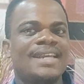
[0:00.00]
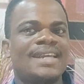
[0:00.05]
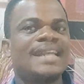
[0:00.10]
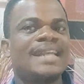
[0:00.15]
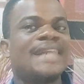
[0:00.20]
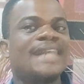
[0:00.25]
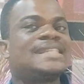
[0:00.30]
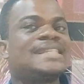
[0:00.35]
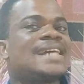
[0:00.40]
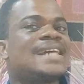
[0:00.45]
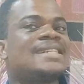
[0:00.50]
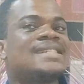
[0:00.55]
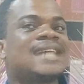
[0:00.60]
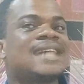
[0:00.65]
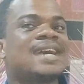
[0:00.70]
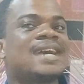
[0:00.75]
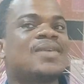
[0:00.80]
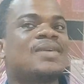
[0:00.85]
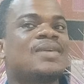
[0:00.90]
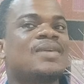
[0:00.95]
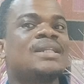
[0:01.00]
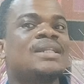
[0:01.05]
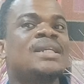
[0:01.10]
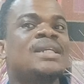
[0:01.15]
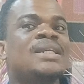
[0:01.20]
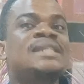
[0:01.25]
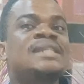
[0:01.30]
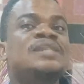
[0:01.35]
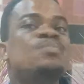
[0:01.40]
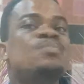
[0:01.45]
That answer
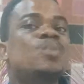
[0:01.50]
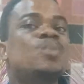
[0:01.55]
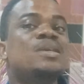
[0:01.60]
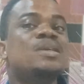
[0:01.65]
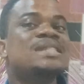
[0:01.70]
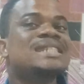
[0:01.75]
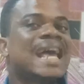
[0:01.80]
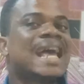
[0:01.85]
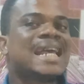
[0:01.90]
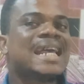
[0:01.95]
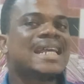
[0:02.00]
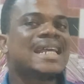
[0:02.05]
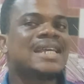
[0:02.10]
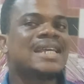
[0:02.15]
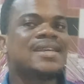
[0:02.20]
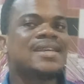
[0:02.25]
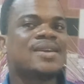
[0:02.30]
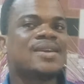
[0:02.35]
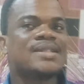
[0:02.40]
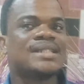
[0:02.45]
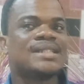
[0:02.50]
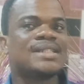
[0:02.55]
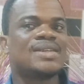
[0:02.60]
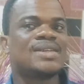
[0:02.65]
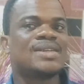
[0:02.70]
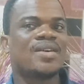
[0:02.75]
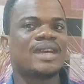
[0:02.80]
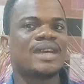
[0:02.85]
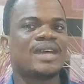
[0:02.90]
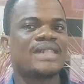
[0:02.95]
is most likely not the
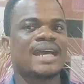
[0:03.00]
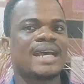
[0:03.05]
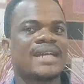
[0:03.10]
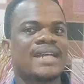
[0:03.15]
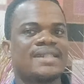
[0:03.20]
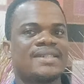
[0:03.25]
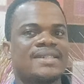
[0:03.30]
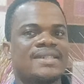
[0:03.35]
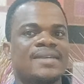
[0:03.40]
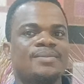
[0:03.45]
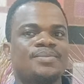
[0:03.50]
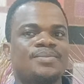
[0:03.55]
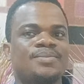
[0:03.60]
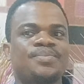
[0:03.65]
correct answer.